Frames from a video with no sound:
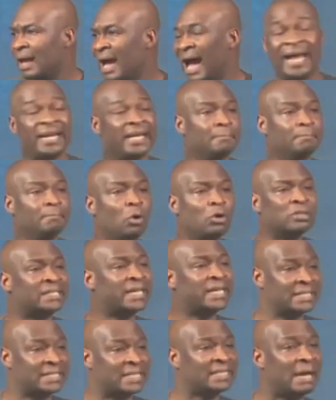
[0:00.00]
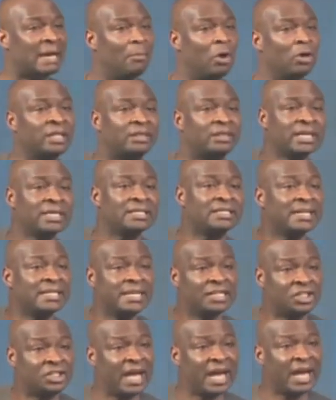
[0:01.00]
And in most cases, among the things that
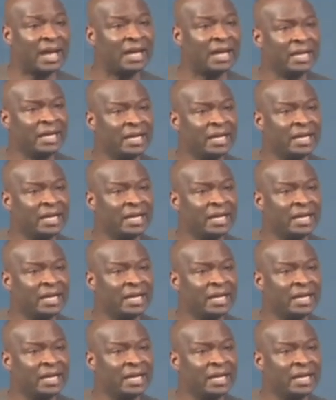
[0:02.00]
they share,